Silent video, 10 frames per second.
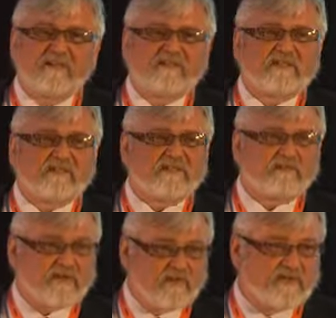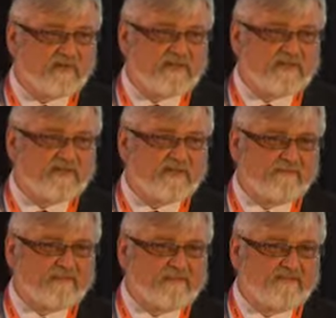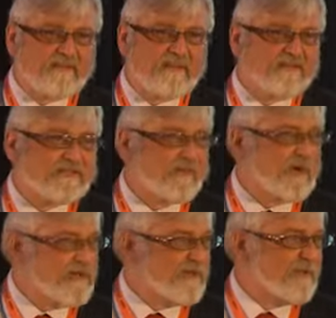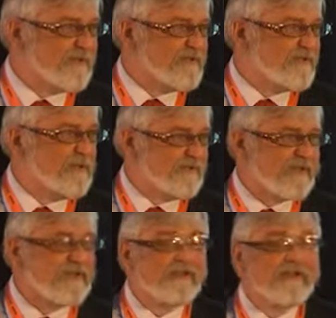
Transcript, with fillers: It's a subscription-based service. That's the way the world is moving.